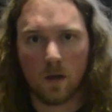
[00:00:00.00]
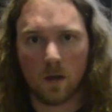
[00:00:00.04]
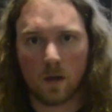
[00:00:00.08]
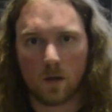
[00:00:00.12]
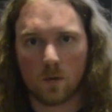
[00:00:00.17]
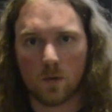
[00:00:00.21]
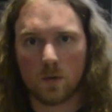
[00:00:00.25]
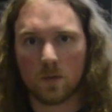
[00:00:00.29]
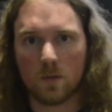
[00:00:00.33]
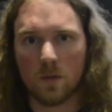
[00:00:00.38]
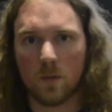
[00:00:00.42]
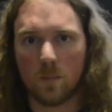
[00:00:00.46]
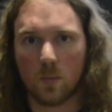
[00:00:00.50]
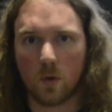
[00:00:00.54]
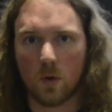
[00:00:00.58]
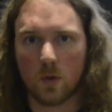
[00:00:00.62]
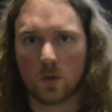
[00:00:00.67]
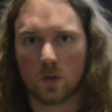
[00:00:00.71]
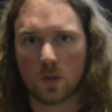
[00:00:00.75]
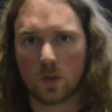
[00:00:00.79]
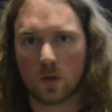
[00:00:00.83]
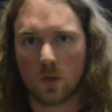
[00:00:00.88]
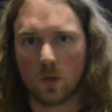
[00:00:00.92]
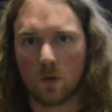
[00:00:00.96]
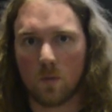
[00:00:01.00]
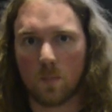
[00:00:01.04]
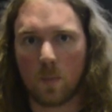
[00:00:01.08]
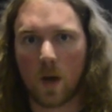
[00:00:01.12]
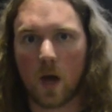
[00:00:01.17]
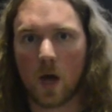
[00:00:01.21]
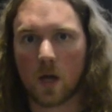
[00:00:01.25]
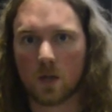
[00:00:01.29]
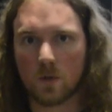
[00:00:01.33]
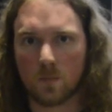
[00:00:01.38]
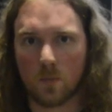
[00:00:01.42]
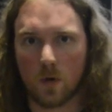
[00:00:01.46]
I recently purchased a new
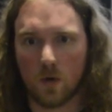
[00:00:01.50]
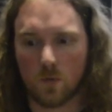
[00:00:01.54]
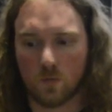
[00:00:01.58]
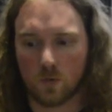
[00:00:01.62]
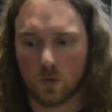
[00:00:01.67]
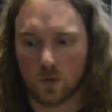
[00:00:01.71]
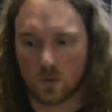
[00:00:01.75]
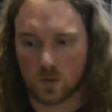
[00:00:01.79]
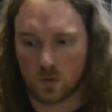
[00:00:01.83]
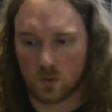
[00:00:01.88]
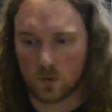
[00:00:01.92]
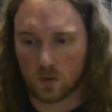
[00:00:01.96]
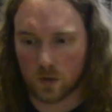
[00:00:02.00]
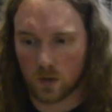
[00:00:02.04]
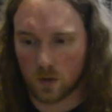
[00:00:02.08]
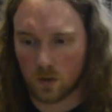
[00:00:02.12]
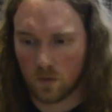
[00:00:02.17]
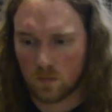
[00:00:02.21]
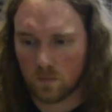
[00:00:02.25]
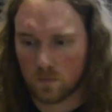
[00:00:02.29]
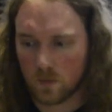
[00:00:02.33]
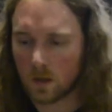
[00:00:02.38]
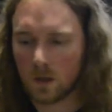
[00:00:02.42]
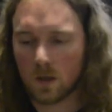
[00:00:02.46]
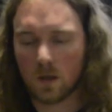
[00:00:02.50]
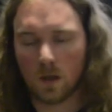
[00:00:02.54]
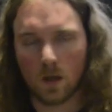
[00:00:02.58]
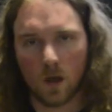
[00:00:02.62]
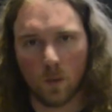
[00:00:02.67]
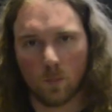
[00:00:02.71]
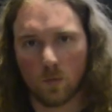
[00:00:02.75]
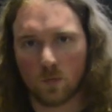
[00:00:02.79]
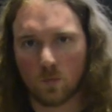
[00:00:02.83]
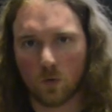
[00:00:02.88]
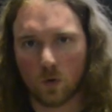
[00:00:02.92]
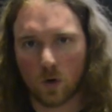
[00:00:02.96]
Patchbay for the studio,
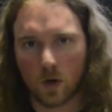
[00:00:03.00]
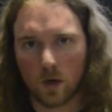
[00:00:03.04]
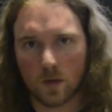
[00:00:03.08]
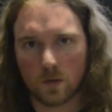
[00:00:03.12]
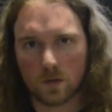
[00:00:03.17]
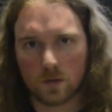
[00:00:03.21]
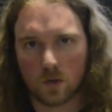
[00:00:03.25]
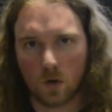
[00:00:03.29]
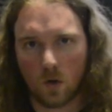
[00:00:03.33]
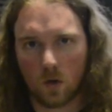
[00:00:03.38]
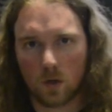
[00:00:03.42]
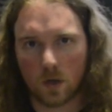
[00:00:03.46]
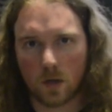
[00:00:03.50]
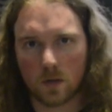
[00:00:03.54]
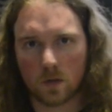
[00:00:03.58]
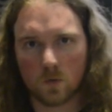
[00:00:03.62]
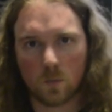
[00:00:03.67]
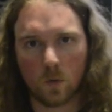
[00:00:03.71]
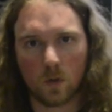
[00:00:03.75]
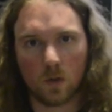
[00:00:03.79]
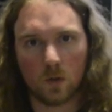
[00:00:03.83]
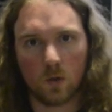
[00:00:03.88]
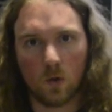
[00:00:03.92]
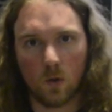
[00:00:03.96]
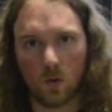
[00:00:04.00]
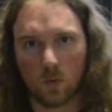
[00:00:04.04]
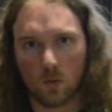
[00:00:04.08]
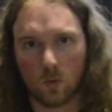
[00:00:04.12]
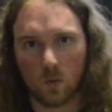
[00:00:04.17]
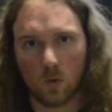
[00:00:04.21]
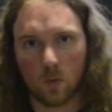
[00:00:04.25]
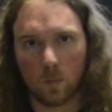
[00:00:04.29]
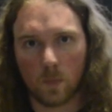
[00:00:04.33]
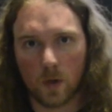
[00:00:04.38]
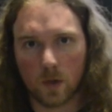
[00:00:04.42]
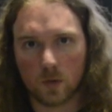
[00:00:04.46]
and before I install it, I just want to go
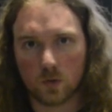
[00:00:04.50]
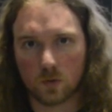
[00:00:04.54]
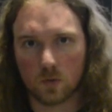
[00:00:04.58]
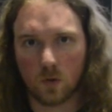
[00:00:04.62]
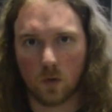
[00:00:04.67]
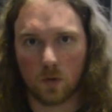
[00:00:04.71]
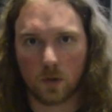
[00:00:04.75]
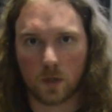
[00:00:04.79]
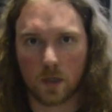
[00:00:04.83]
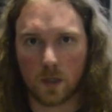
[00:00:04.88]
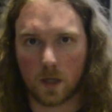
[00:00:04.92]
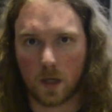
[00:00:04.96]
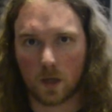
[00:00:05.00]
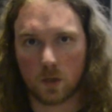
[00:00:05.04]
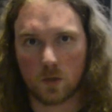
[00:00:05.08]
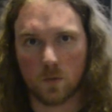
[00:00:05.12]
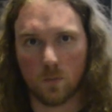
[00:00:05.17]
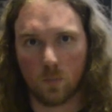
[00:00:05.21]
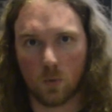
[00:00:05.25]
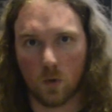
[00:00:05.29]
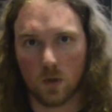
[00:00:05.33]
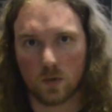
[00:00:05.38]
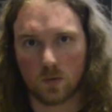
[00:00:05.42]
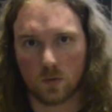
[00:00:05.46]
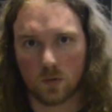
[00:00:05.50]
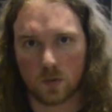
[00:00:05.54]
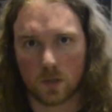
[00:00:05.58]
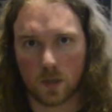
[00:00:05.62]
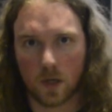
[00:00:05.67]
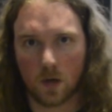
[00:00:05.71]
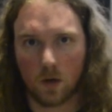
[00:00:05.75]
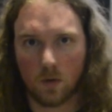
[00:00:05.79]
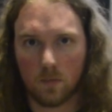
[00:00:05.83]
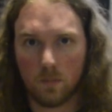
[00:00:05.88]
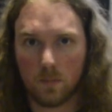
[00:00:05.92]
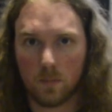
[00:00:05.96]
through and make sure all the connection points are
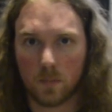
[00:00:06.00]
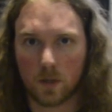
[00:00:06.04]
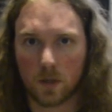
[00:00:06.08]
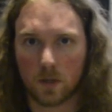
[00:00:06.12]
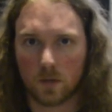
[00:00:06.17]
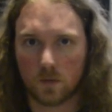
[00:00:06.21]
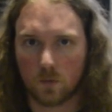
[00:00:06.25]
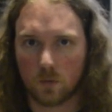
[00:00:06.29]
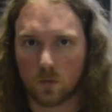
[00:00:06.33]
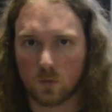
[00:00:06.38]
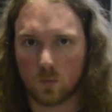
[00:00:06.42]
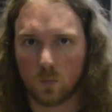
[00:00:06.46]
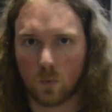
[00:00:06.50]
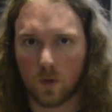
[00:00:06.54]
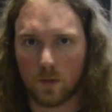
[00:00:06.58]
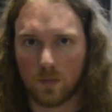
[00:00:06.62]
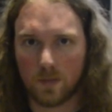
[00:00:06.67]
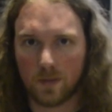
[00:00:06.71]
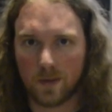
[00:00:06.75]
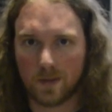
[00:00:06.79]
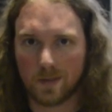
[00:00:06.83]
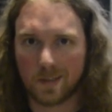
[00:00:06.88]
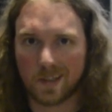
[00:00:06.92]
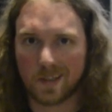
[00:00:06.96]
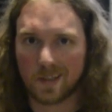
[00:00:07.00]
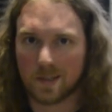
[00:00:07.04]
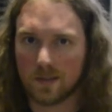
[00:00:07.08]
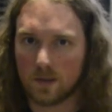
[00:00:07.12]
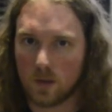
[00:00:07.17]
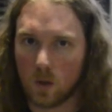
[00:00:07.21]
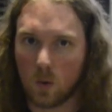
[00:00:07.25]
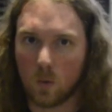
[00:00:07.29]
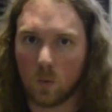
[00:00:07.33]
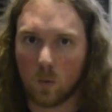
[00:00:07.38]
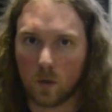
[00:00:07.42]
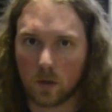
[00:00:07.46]
sound, because if there's one thing that you
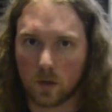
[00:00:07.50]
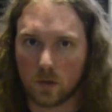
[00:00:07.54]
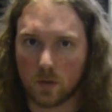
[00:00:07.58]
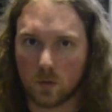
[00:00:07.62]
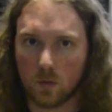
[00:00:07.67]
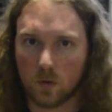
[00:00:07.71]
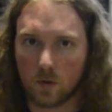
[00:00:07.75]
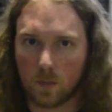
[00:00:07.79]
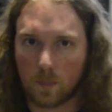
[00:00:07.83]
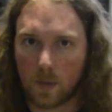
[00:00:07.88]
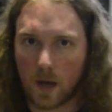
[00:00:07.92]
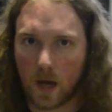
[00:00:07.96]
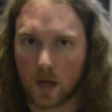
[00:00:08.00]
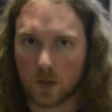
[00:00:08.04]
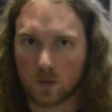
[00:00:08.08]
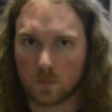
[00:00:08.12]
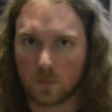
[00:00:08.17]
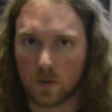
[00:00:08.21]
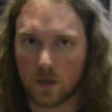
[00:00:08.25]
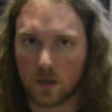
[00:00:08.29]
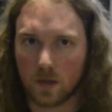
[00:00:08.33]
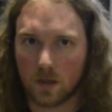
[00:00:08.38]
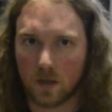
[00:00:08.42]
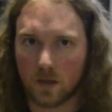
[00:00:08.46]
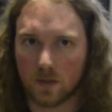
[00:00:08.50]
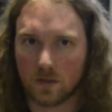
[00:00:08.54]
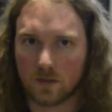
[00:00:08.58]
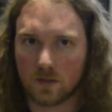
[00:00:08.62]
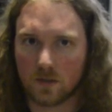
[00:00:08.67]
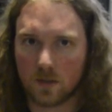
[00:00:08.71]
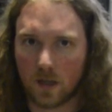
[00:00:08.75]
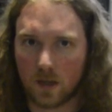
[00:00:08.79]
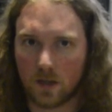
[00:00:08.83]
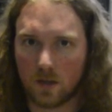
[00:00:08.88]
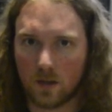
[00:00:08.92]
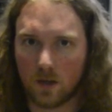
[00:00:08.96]
don't want to do with a Patchbay, it's
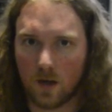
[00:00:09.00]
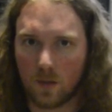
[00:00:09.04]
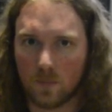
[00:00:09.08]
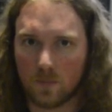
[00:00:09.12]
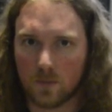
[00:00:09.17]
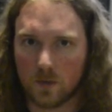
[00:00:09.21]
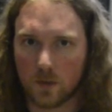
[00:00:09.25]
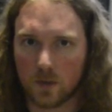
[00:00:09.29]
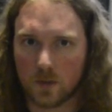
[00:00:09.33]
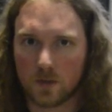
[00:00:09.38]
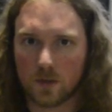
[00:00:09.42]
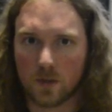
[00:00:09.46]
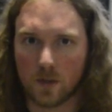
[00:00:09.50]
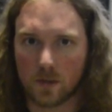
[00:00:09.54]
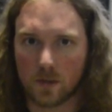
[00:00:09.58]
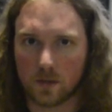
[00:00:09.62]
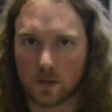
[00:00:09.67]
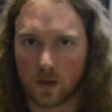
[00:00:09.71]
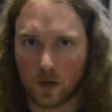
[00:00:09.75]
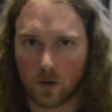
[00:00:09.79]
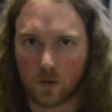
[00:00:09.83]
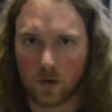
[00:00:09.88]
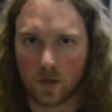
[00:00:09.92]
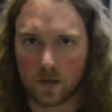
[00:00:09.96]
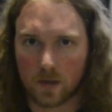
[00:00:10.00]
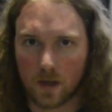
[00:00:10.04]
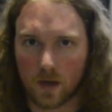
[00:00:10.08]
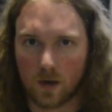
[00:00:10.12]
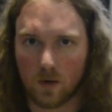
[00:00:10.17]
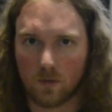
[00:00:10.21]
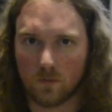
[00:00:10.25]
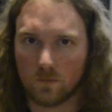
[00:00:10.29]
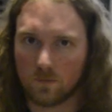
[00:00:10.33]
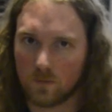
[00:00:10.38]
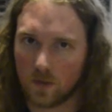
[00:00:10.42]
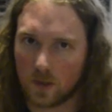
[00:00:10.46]
set it up just to tear it
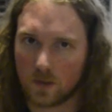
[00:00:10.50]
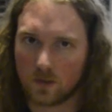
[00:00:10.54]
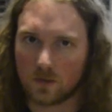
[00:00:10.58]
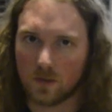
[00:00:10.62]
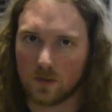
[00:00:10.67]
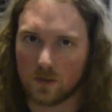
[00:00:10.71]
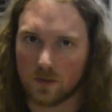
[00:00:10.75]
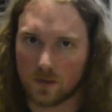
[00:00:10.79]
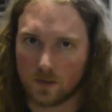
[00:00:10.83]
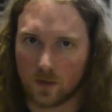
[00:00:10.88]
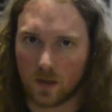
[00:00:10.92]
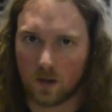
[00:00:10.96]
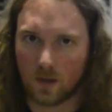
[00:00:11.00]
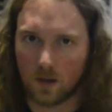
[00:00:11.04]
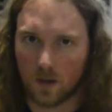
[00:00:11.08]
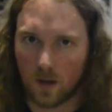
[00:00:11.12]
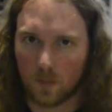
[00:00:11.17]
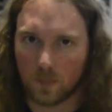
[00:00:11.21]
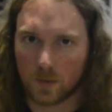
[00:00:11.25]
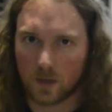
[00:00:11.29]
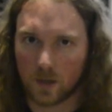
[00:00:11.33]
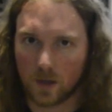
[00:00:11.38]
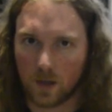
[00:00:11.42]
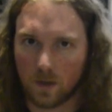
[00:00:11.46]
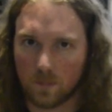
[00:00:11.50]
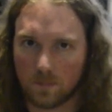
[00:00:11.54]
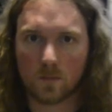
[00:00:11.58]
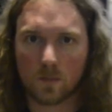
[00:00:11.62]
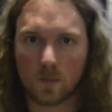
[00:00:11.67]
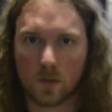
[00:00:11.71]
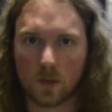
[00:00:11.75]
down, fix it, and set it up again.